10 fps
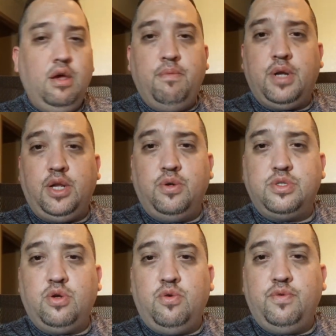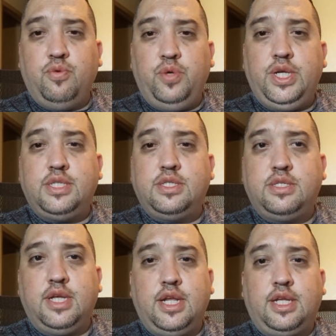But I noticed over the weeks
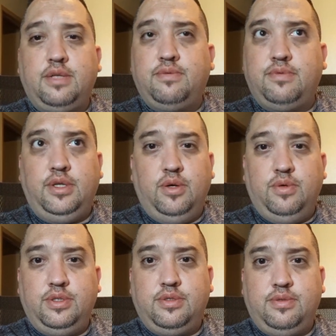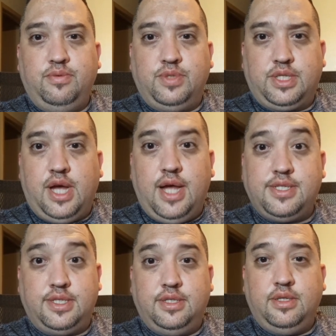that it was
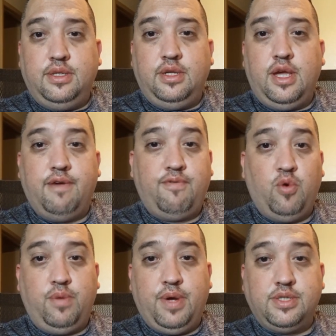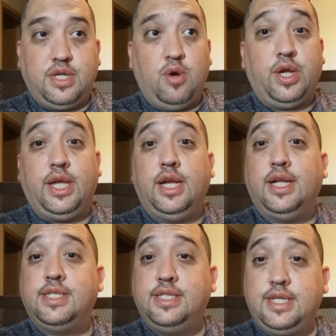constant at 40 miles an hour again and
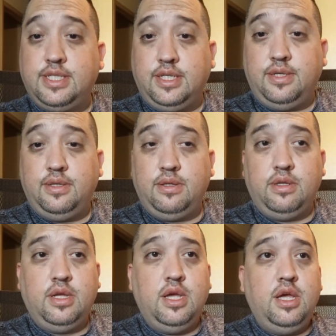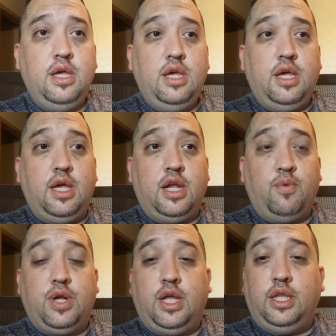at 60. And I
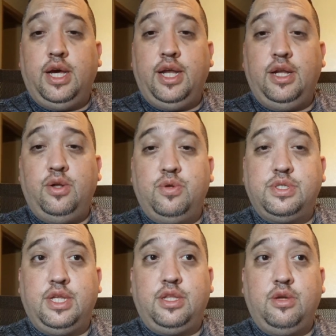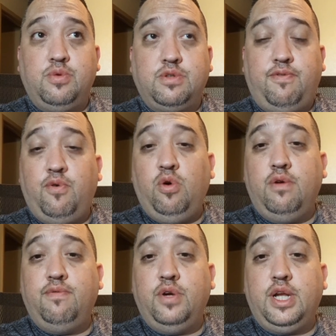went online and noticed that there was a
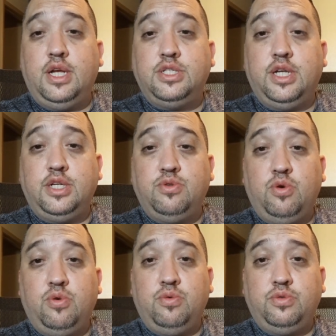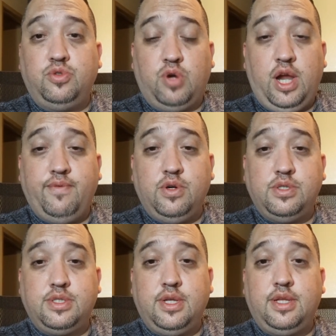forum for Dodge Nitro
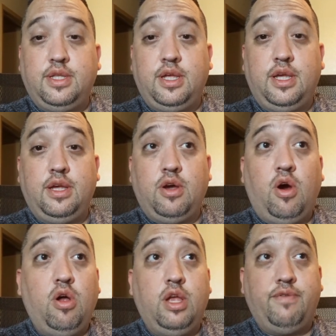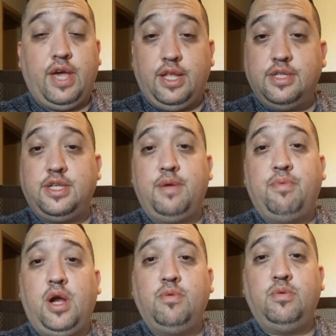drivers that they all have had the same
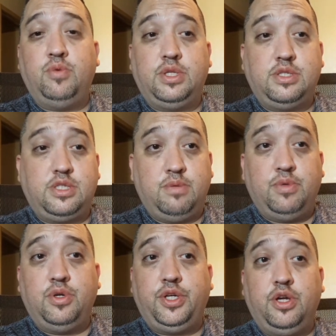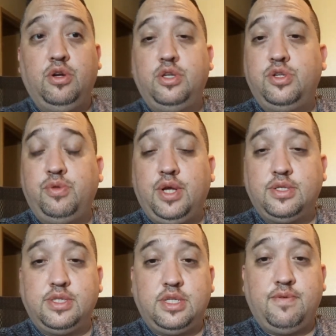problem with similar year
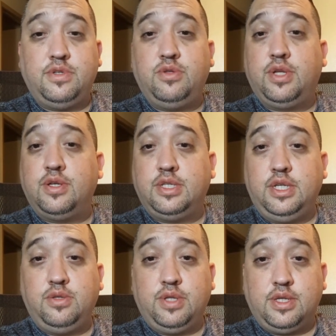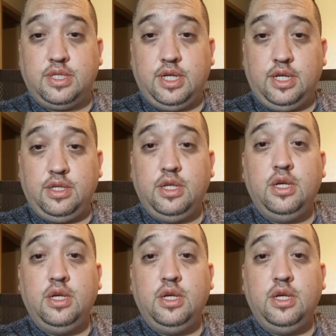2007, 2008, 2009